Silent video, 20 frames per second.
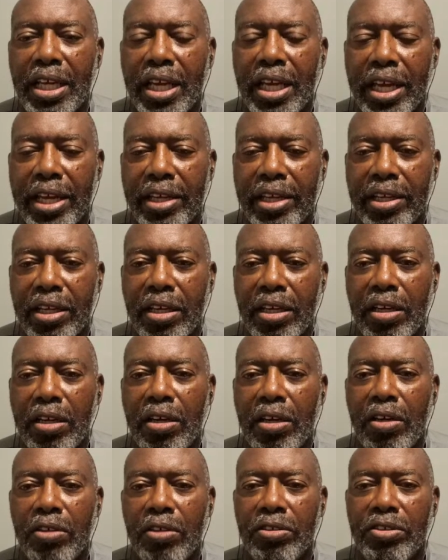and they are
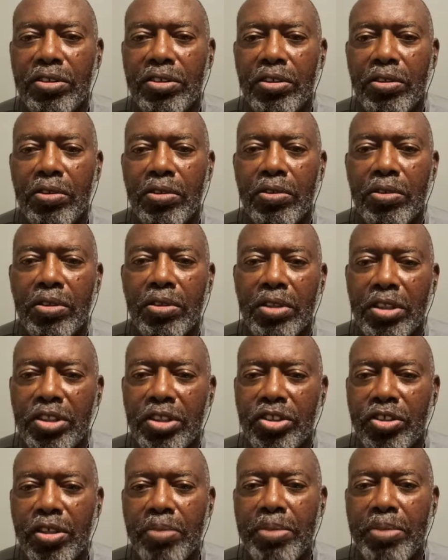also
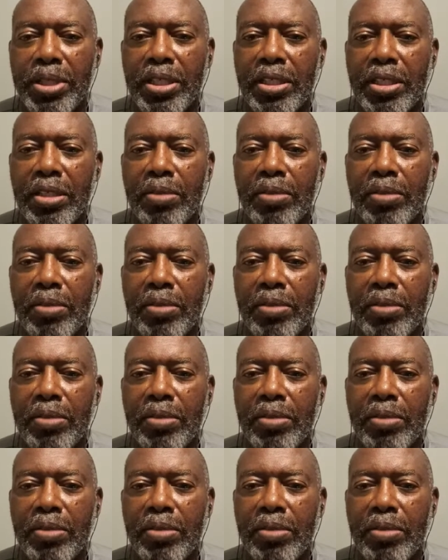distributing